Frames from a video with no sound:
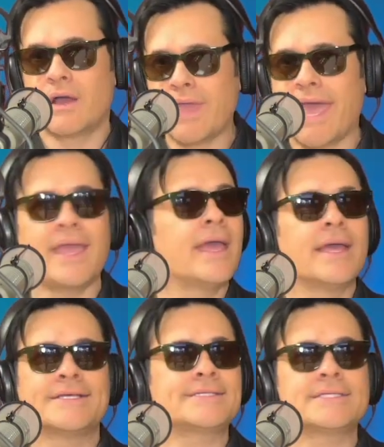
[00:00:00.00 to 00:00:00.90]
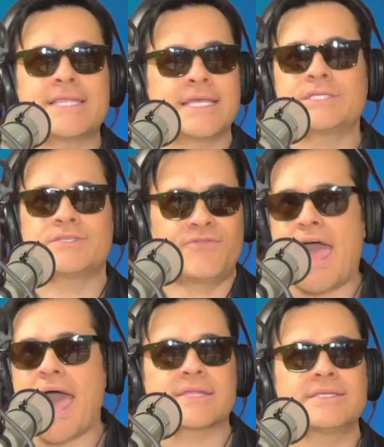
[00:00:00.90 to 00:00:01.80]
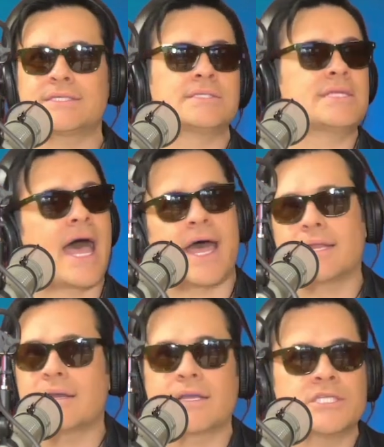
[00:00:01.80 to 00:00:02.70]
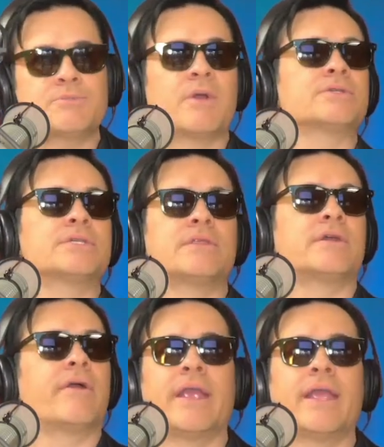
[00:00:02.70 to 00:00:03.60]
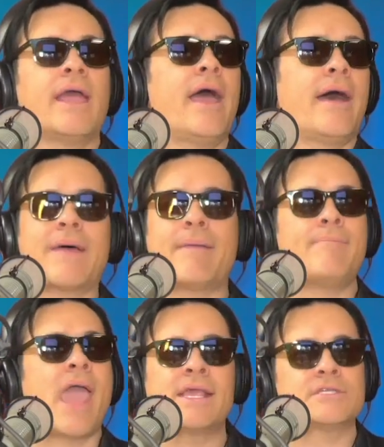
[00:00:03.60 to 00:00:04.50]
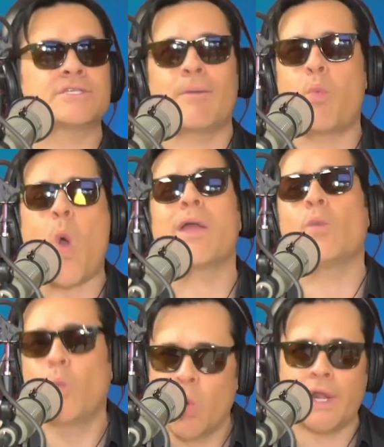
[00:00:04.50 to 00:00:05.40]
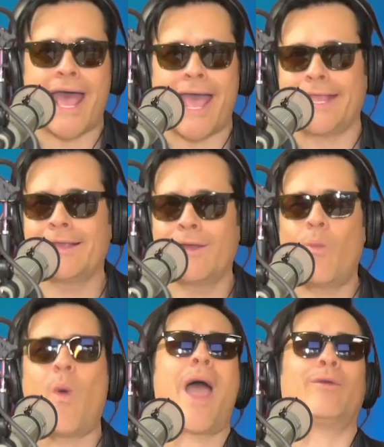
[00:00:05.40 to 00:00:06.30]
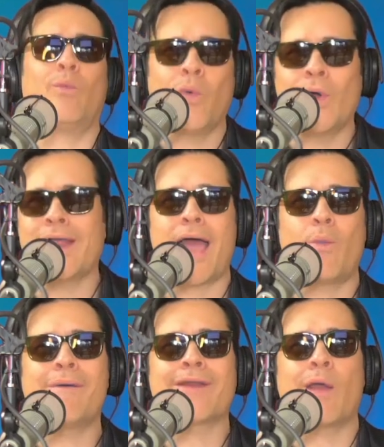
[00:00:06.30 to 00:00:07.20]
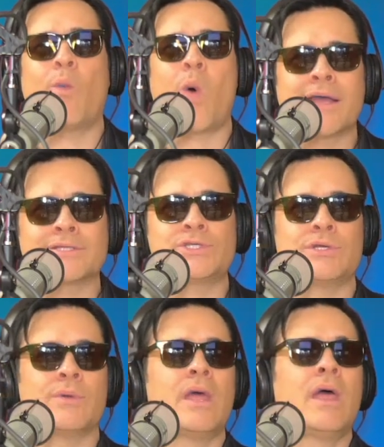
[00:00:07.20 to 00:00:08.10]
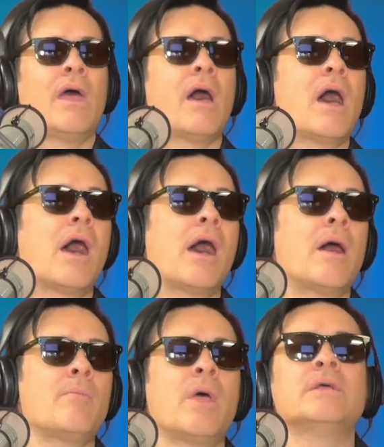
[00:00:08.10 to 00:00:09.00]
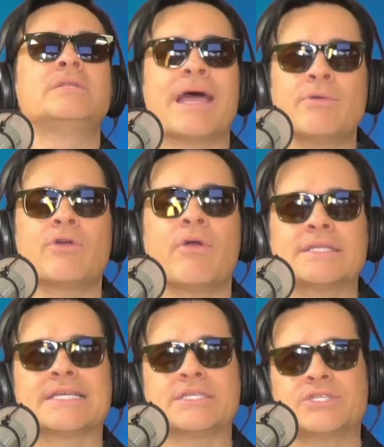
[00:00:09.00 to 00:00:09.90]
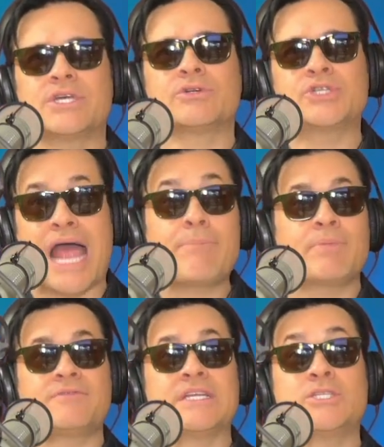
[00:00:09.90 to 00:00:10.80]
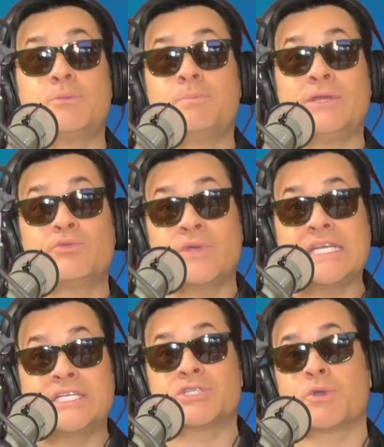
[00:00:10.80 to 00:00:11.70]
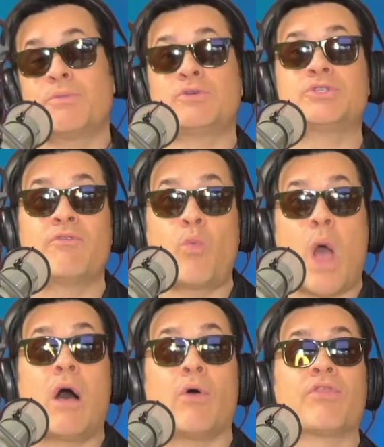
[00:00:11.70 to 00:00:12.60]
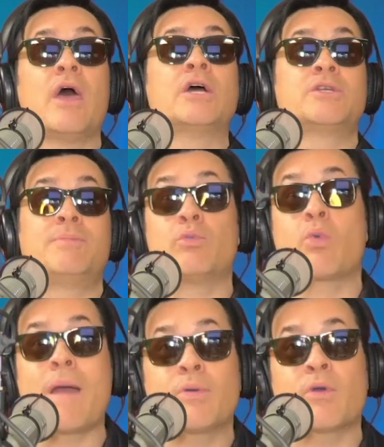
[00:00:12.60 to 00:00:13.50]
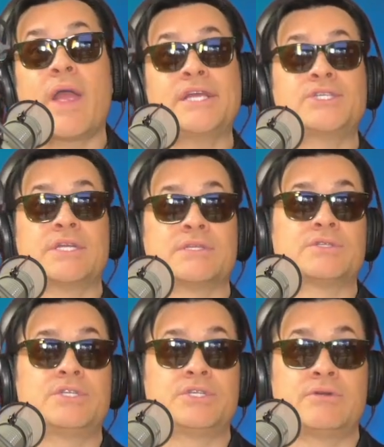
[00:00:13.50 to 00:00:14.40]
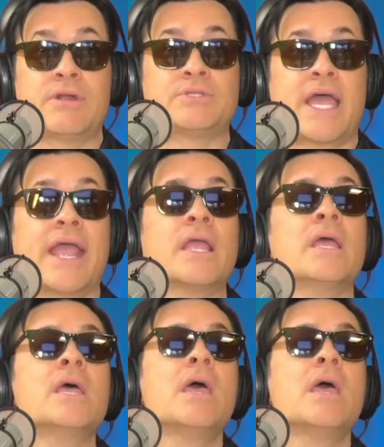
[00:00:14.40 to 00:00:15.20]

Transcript: Okay? This is fact. This is not a conspiracy theory. I'm not making this up. Why would I? Why would I want to? Democrats consider shoplifting to be redistribution of wealth, to be reparations. Do you see what I'm saying?